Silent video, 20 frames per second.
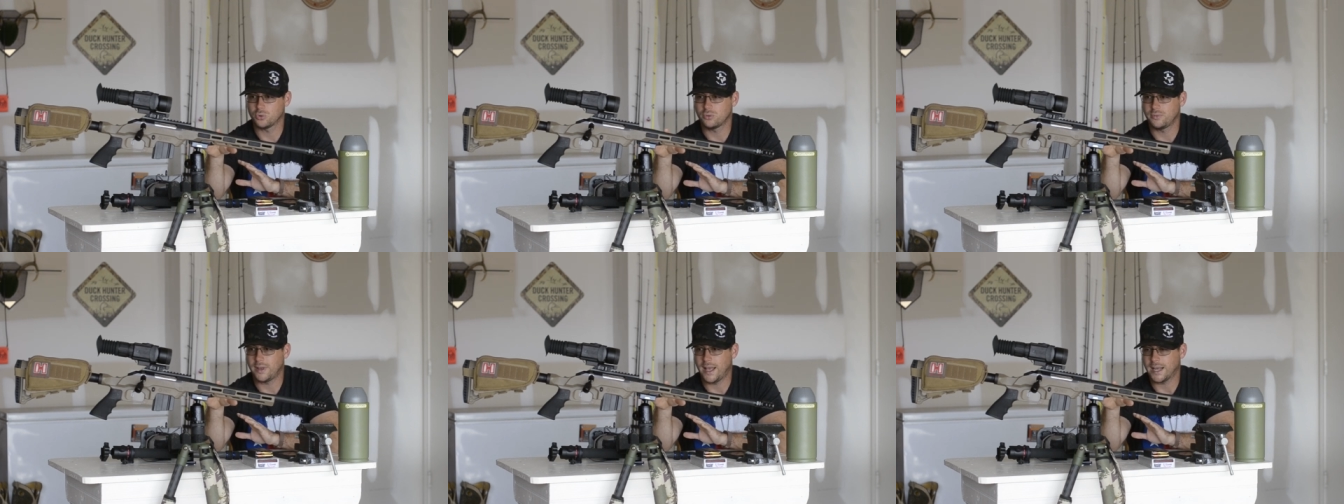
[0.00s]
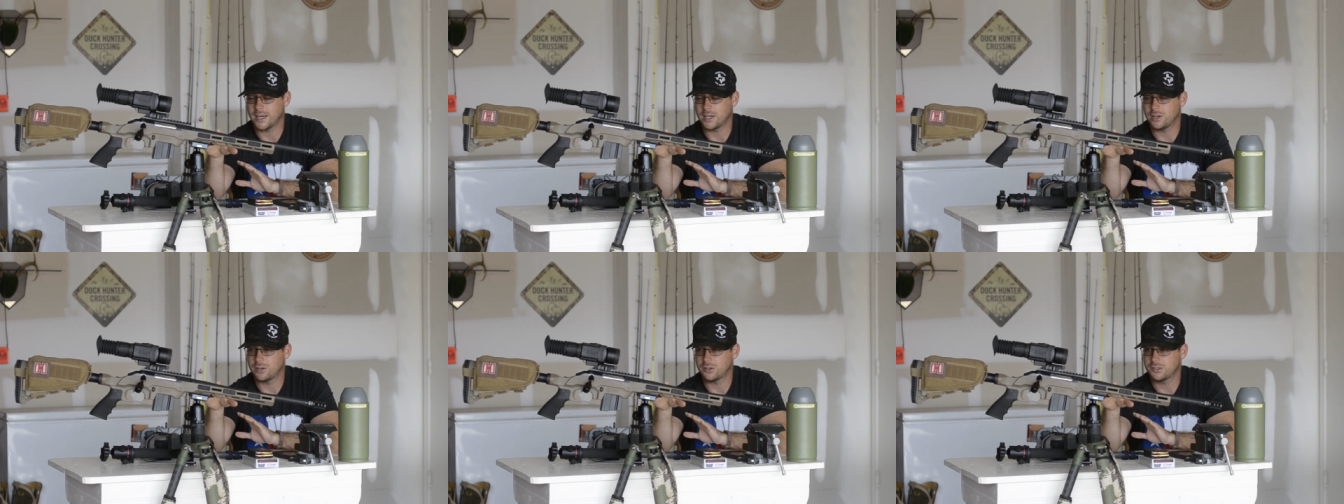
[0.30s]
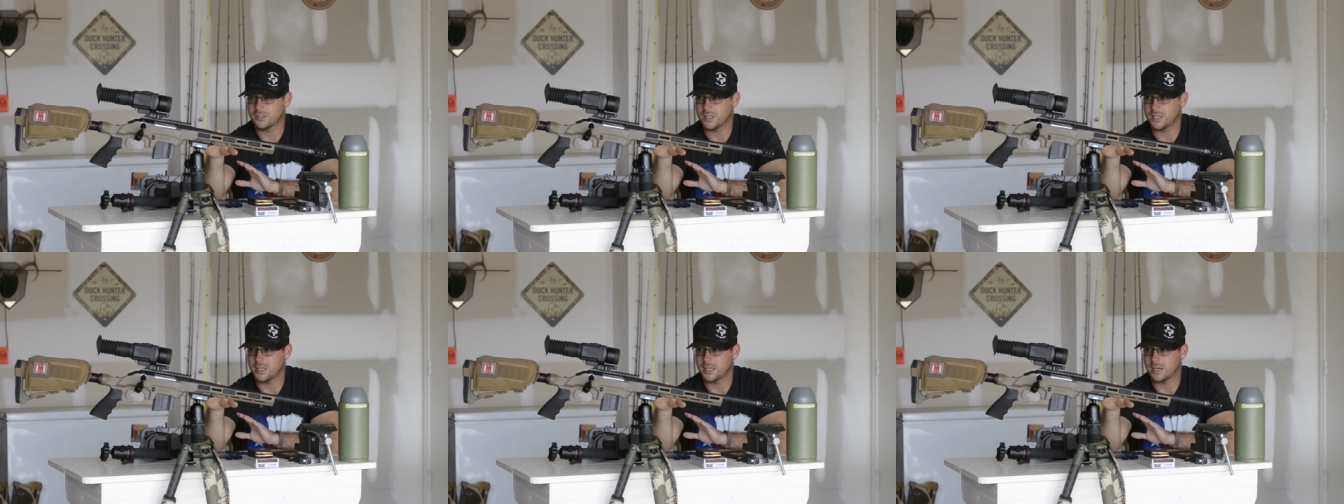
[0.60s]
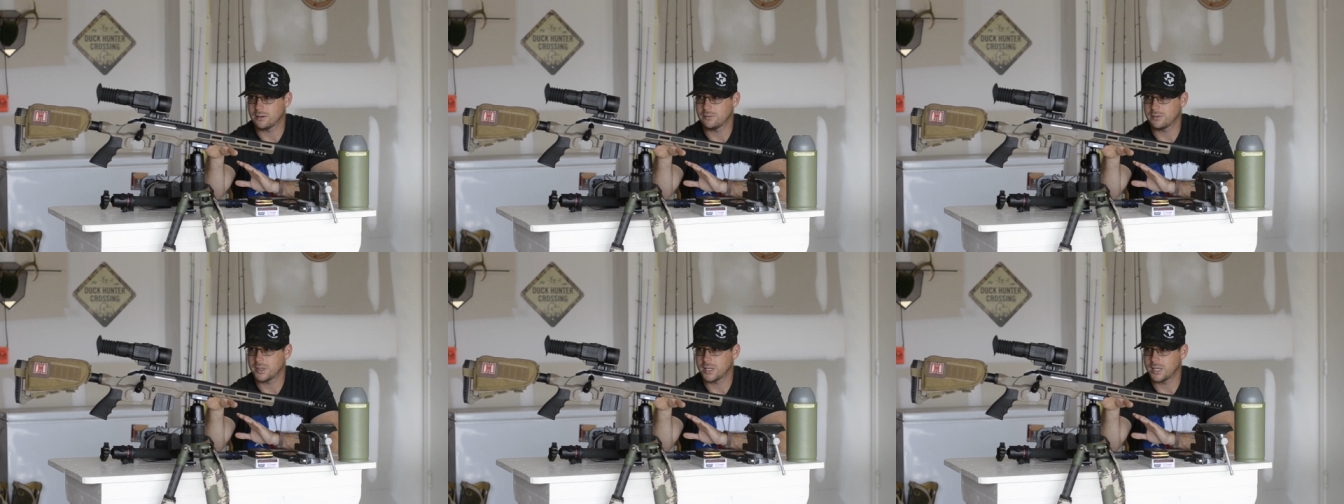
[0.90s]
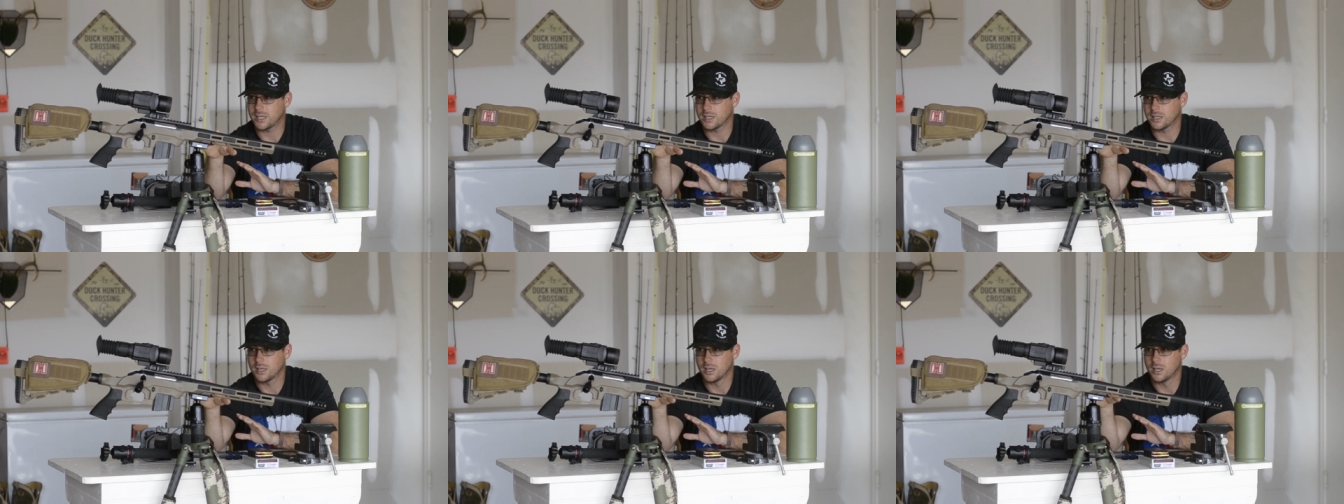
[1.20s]
helps improve
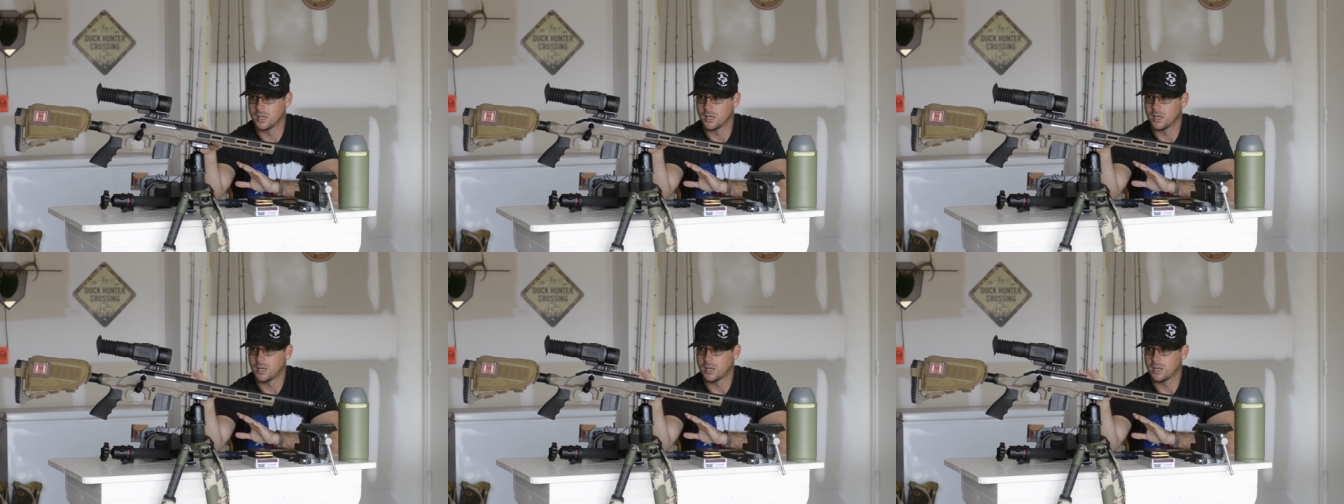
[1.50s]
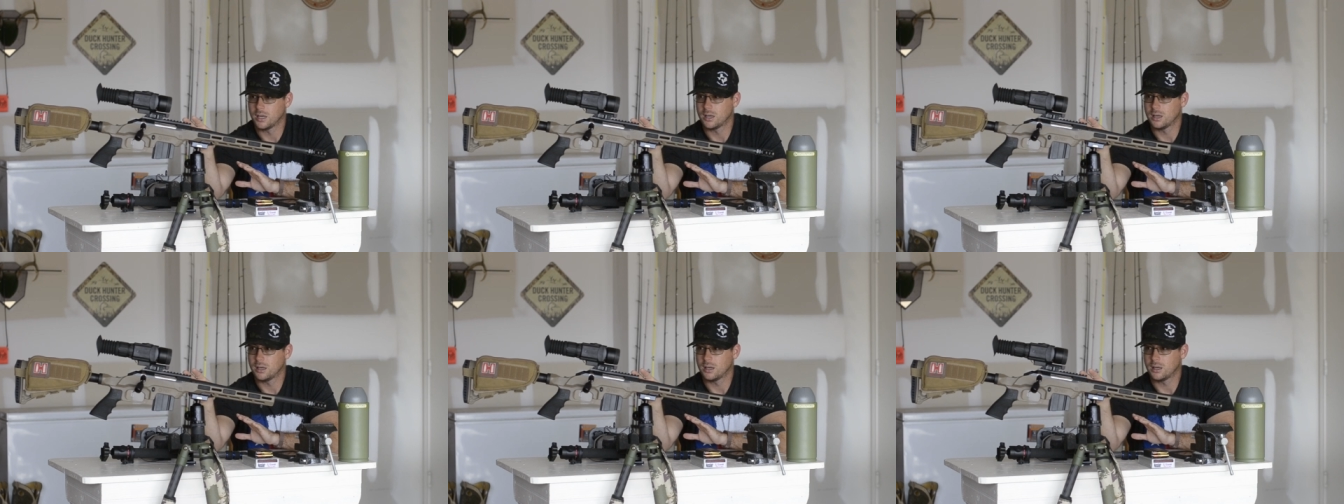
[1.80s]
accuracy and everything.